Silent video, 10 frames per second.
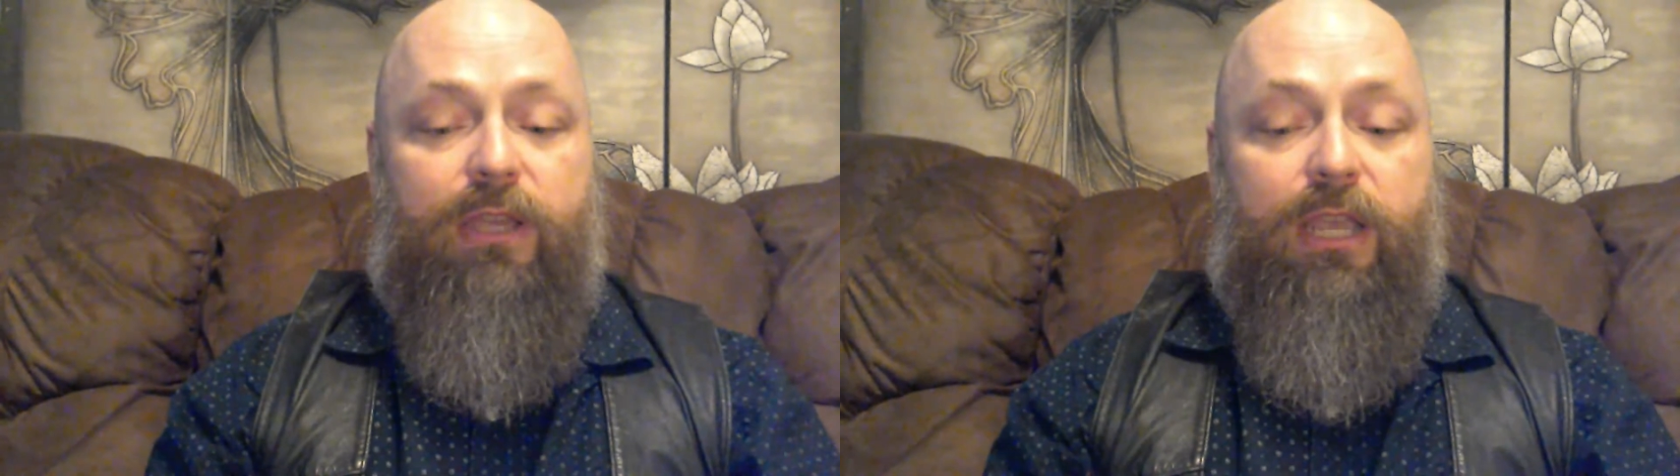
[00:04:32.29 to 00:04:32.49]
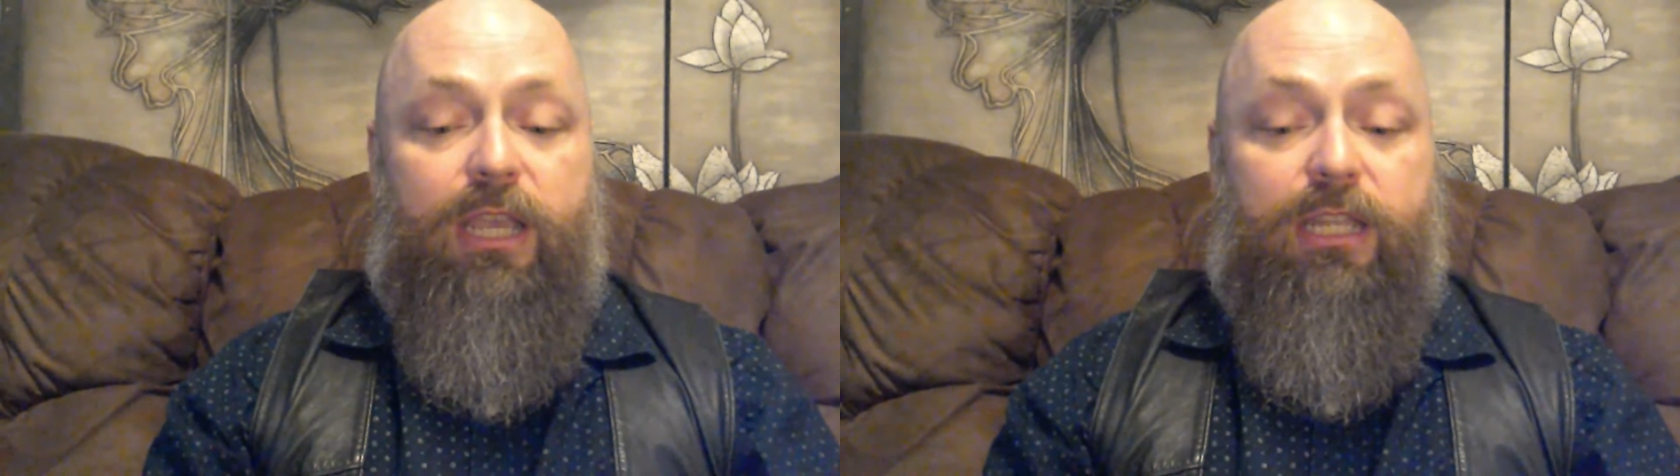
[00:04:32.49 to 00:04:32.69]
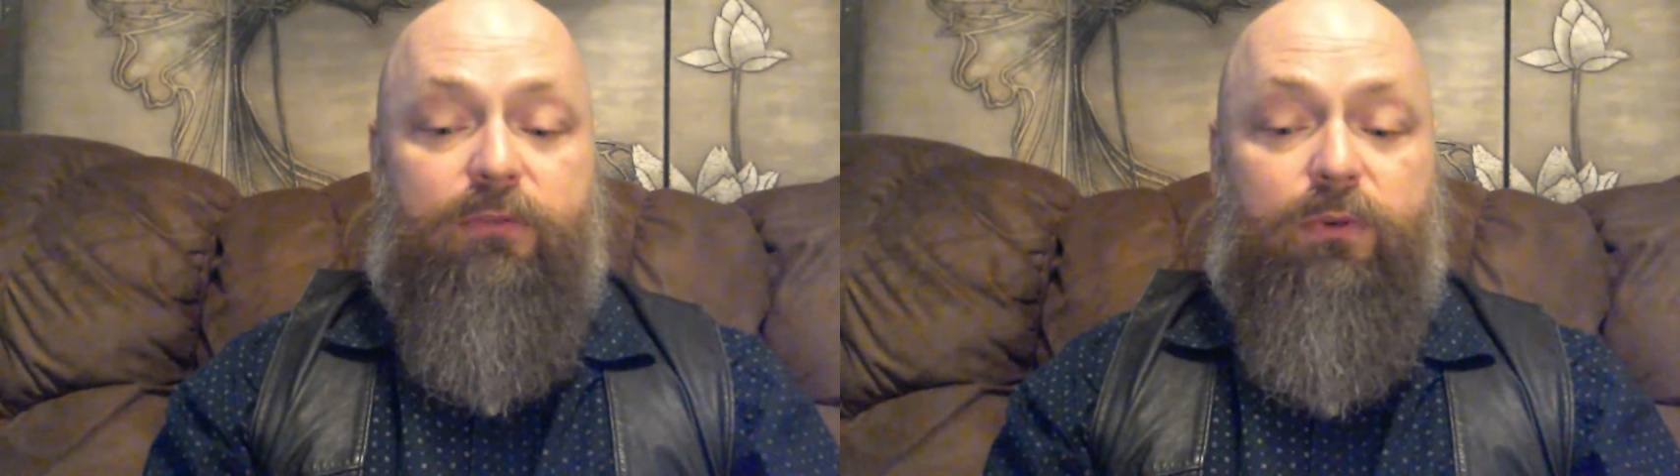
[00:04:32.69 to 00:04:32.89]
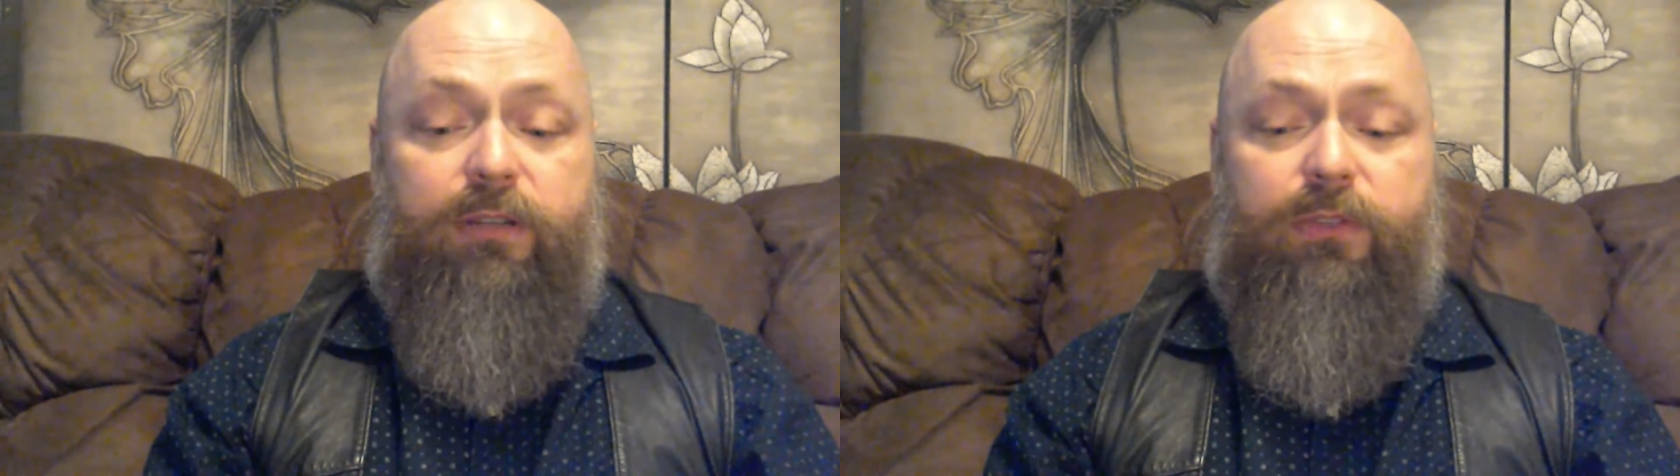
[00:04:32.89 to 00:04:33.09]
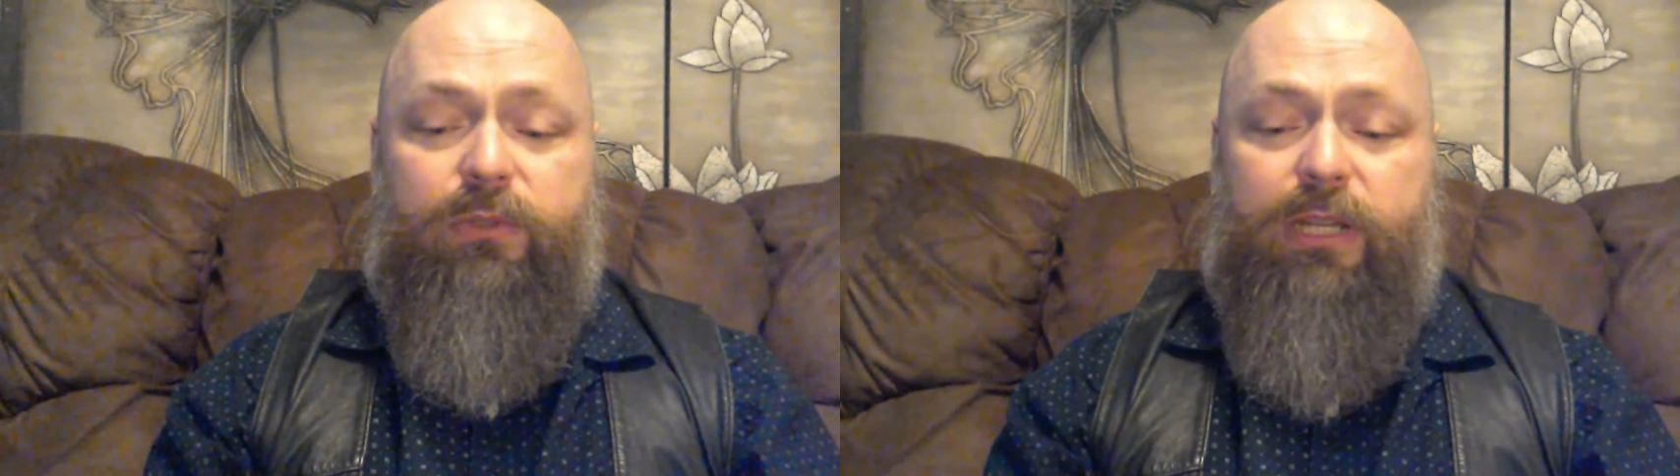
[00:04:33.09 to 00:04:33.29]
And if one of
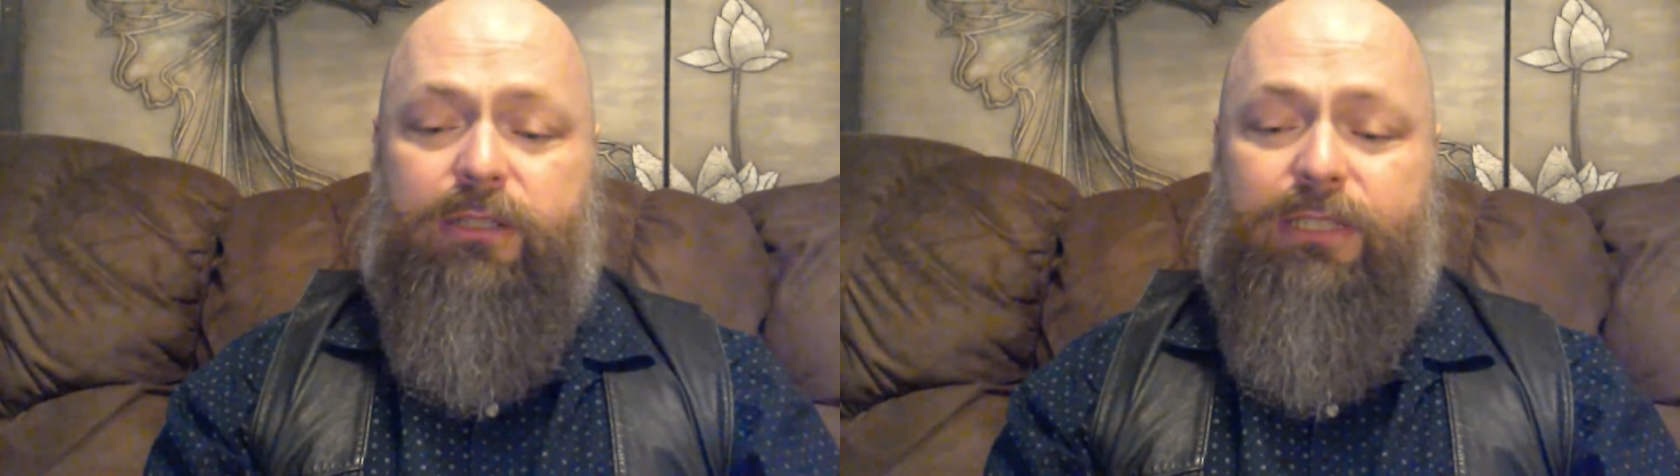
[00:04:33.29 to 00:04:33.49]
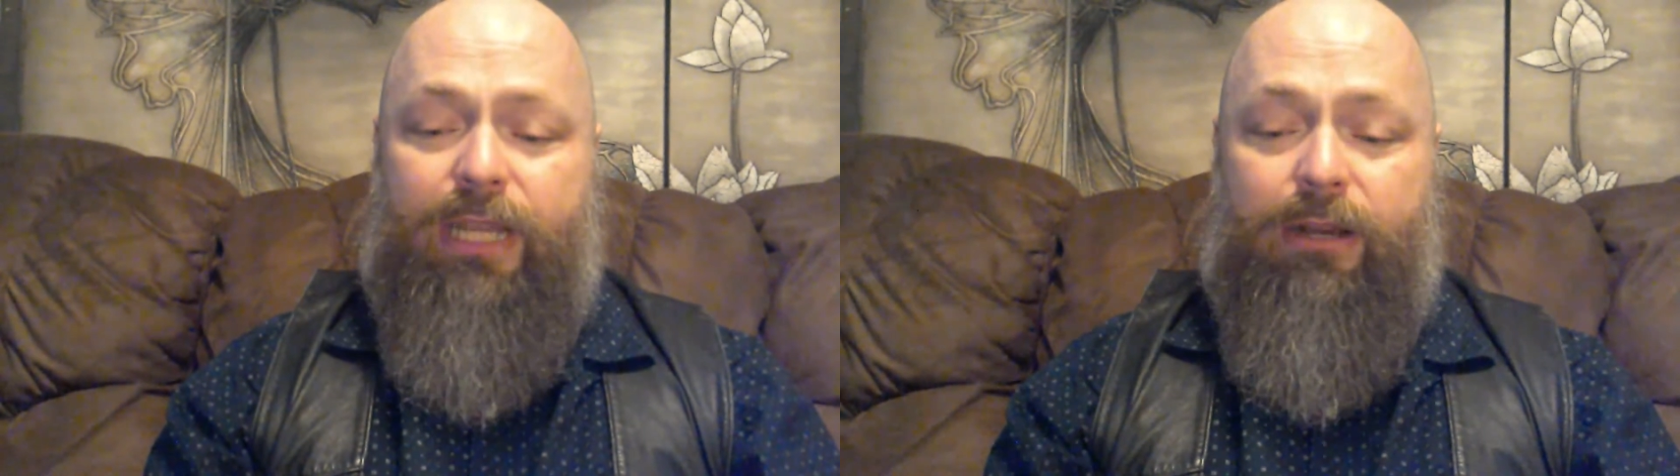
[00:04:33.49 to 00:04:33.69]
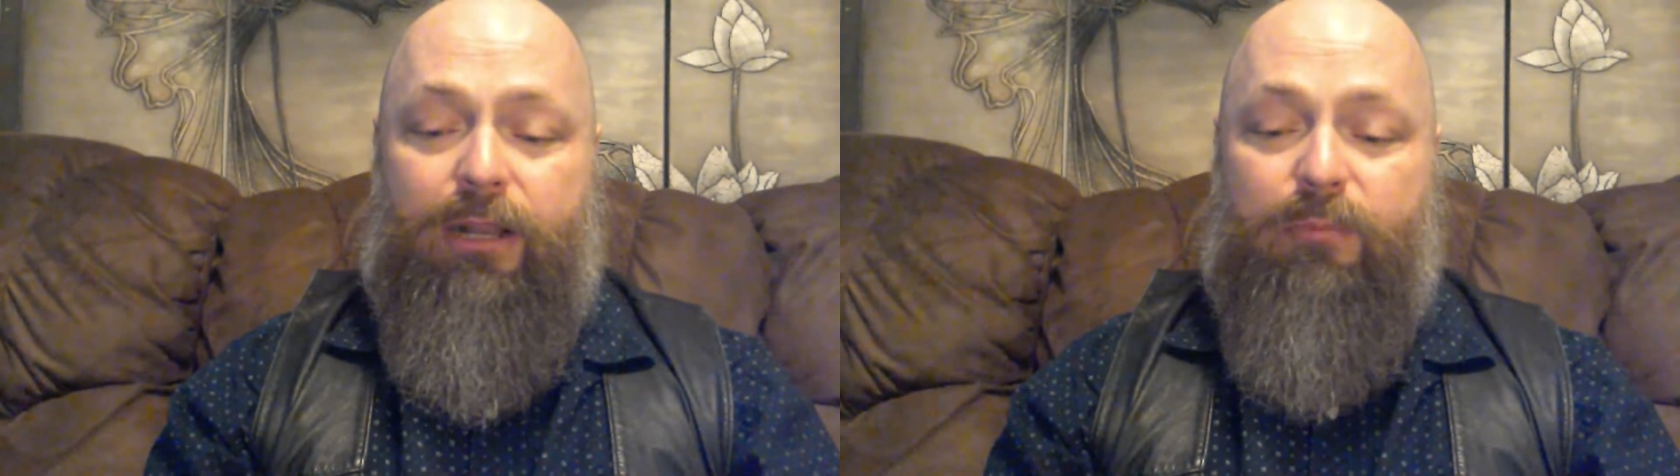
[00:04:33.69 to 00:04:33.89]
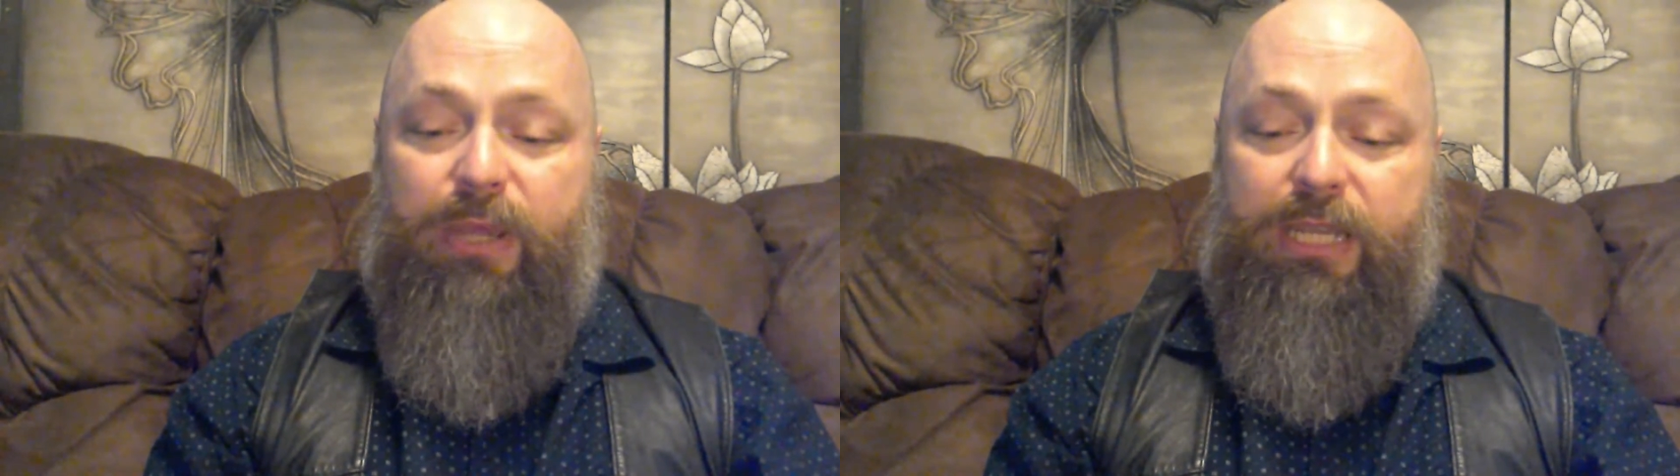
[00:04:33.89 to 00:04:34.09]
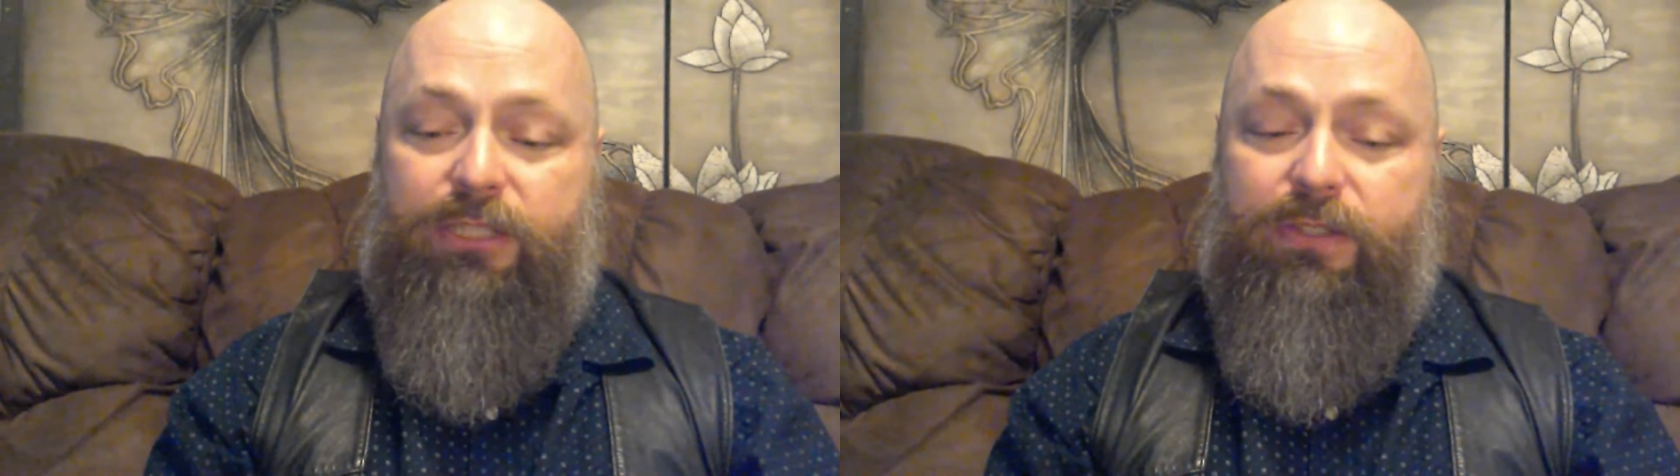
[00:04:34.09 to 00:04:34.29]
you dares tear a
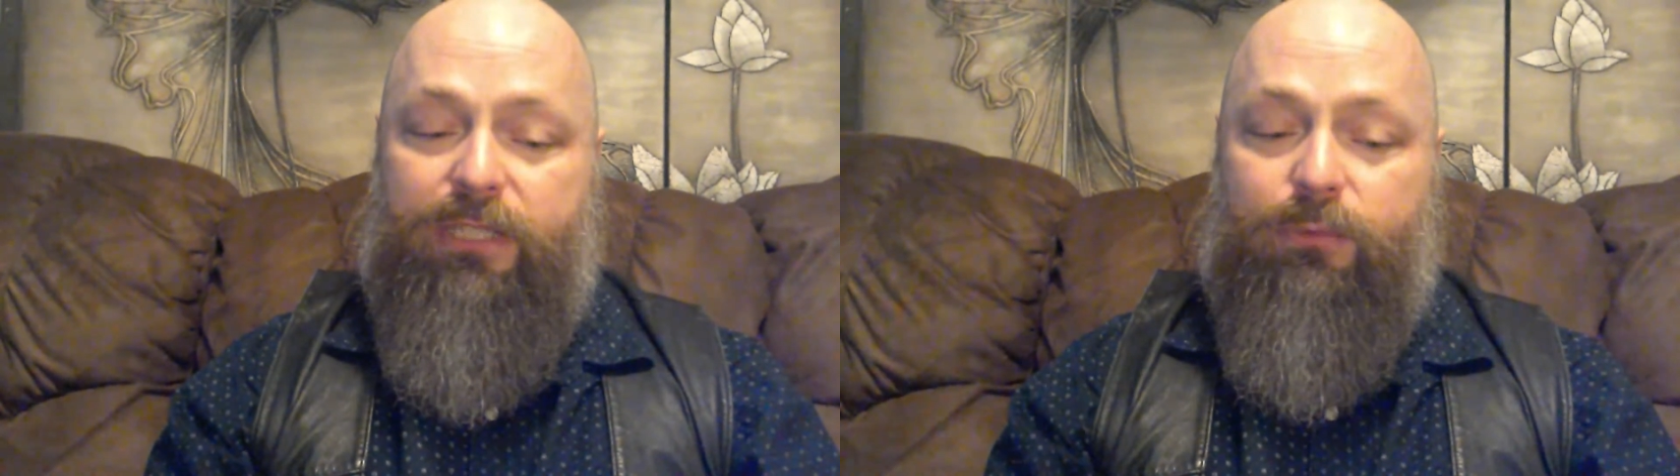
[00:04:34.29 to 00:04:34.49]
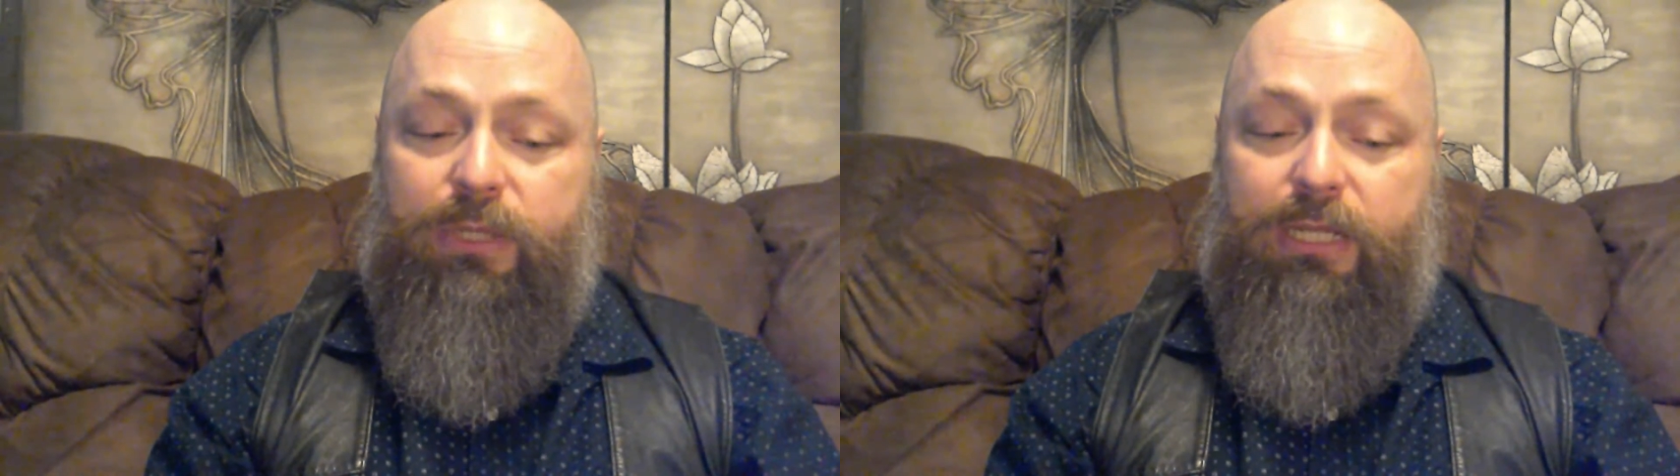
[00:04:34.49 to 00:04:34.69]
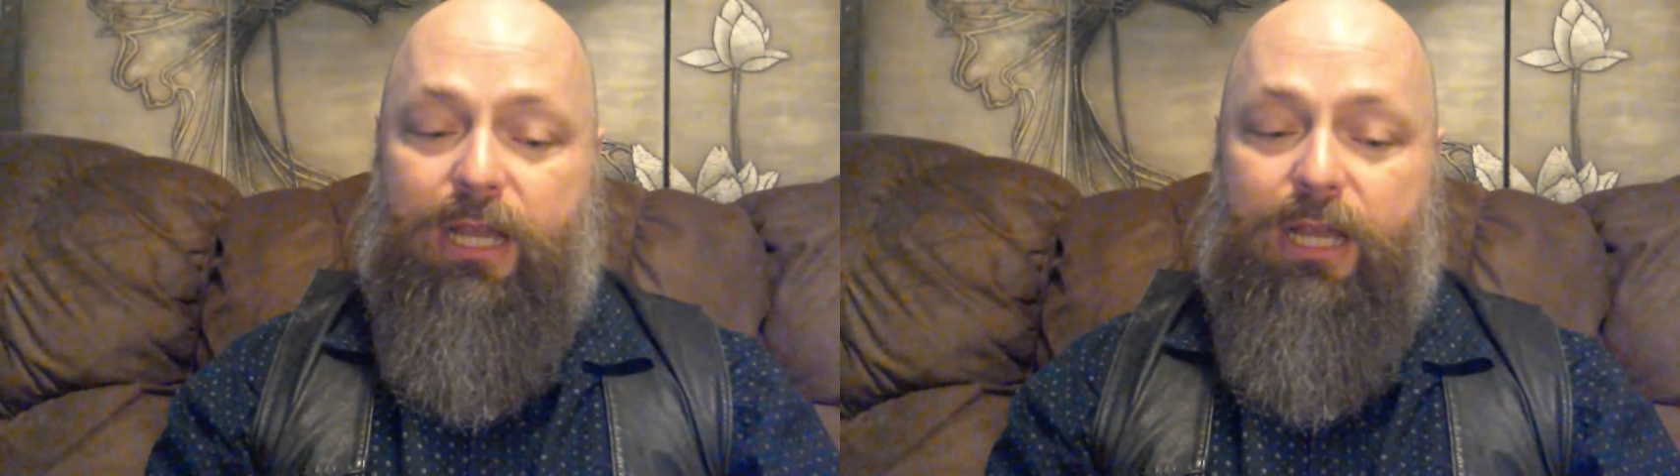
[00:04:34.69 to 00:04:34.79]
page this week,